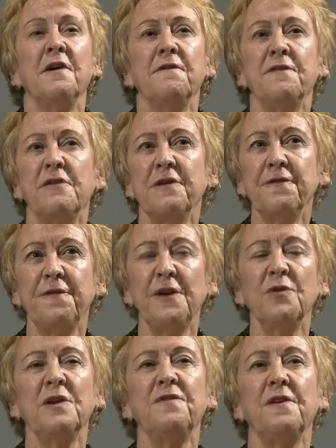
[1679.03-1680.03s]
very
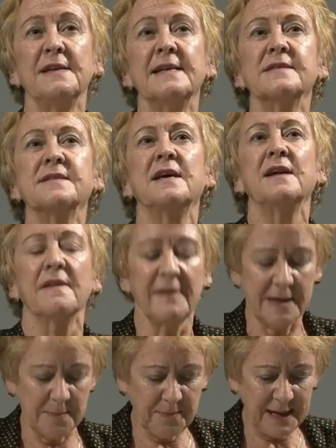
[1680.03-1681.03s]
fluid, very uncertain,
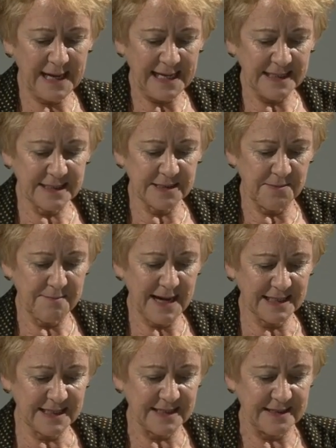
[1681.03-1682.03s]
that place
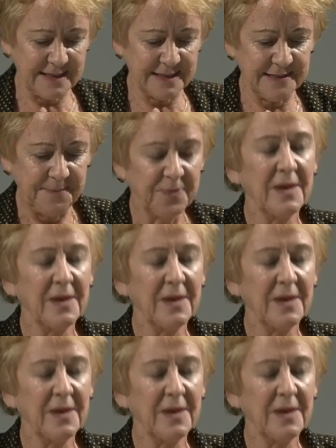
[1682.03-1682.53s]
matters.